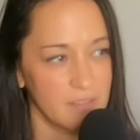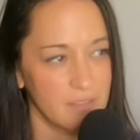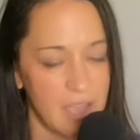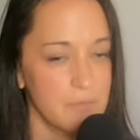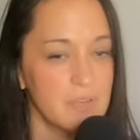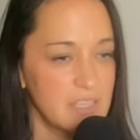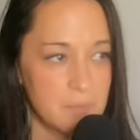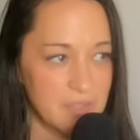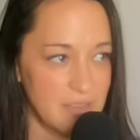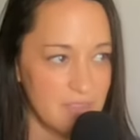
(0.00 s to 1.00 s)
Yeah. I really
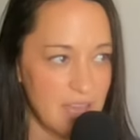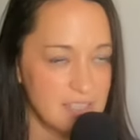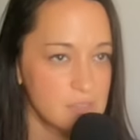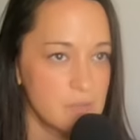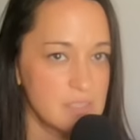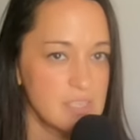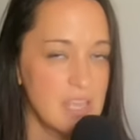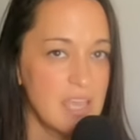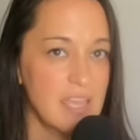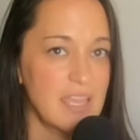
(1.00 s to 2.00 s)
believe that. So yeah. it's
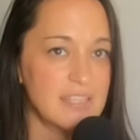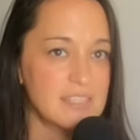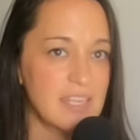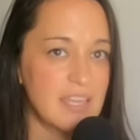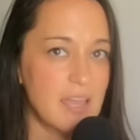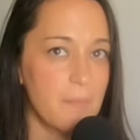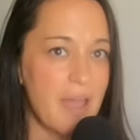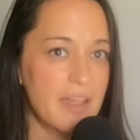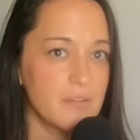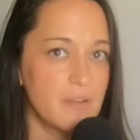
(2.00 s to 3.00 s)
it's like a
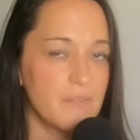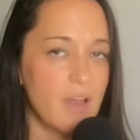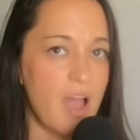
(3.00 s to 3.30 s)
matter of